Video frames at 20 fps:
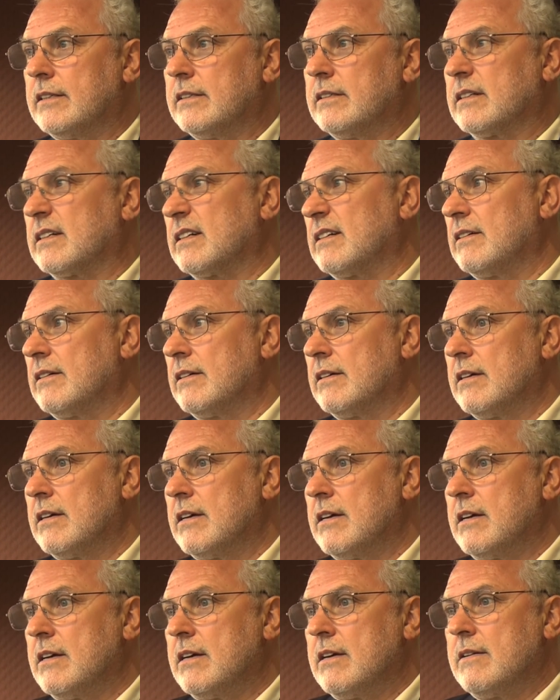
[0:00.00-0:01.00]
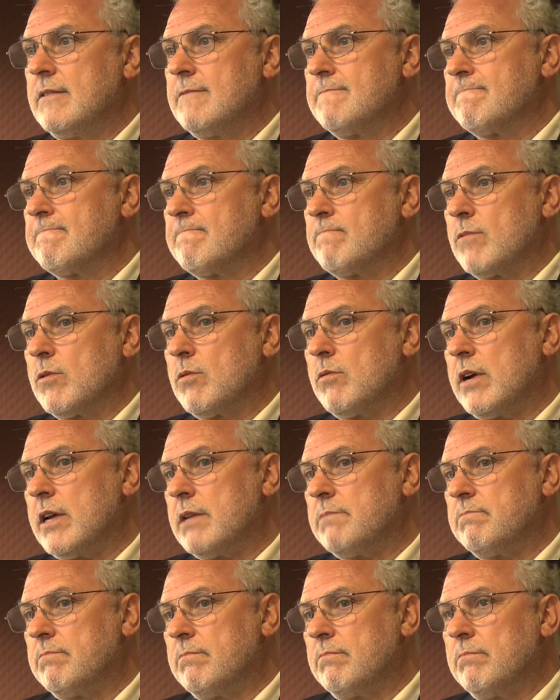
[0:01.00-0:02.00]
look,
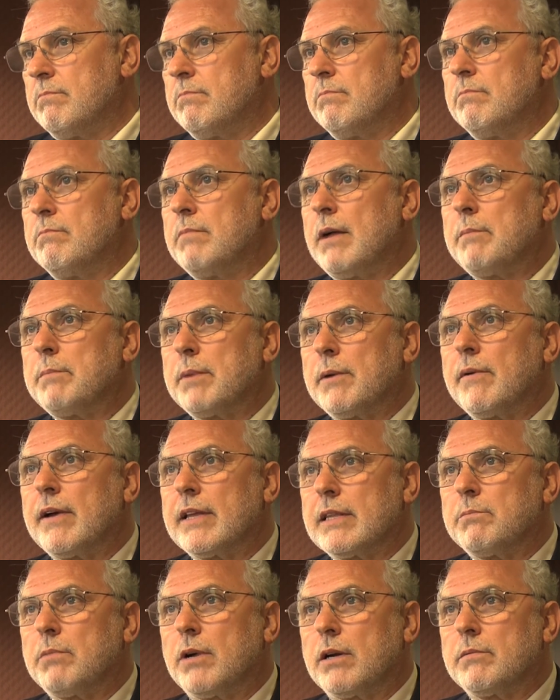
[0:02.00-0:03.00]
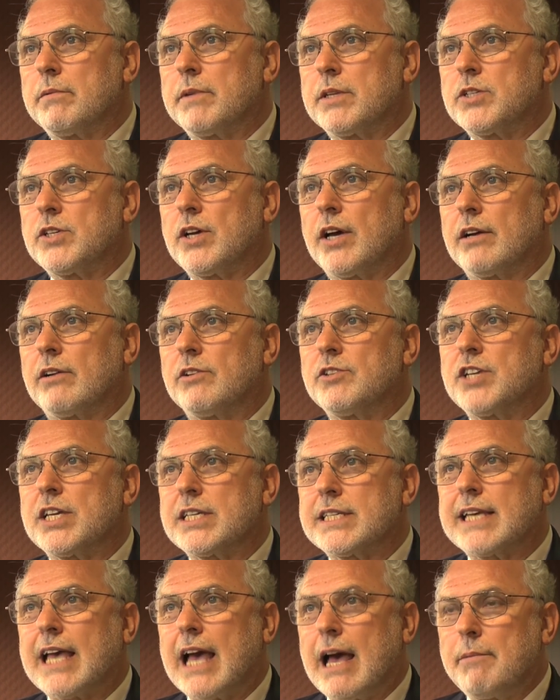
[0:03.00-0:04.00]
we're bumping around the bottom of the cycle,
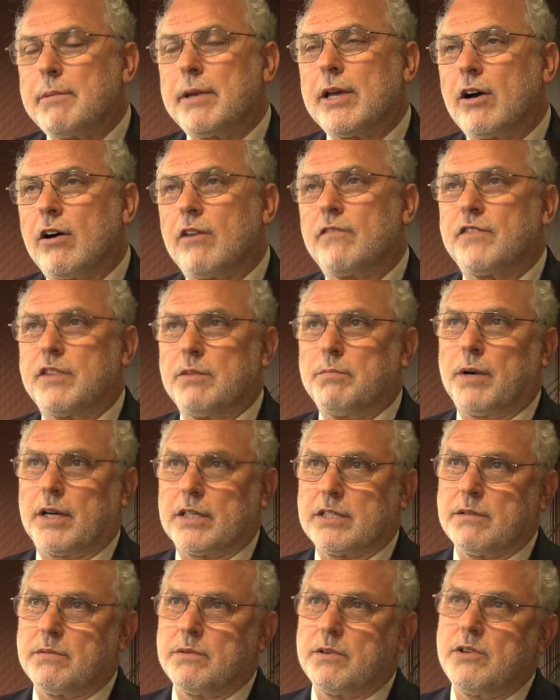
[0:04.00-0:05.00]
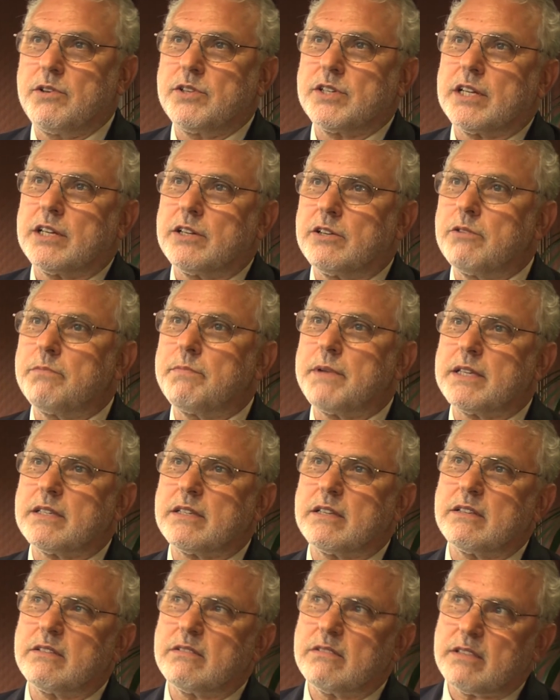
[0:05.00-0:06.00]
just coming off the bottom. Who's going to do
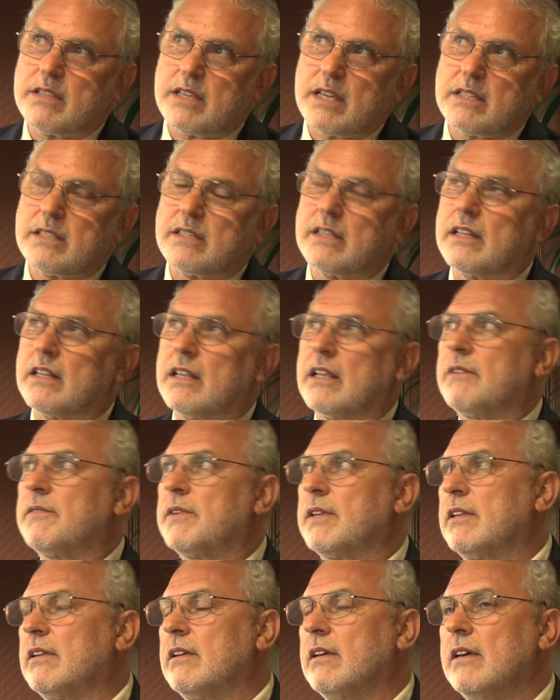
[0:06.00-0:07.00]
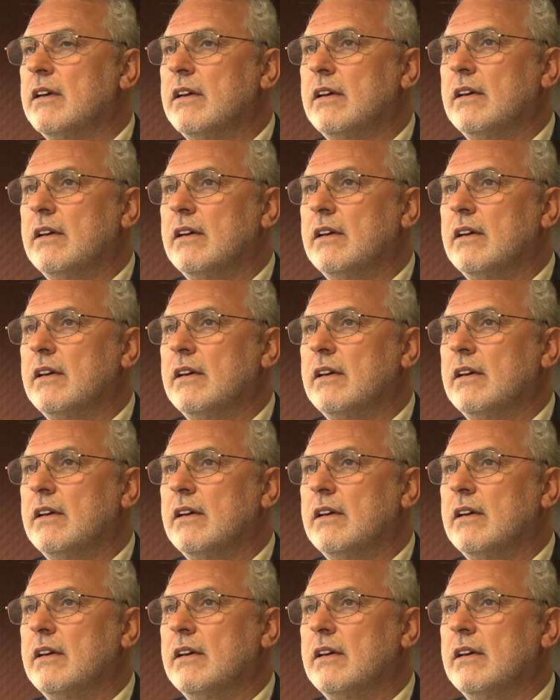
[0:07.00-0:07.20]
best in 2011?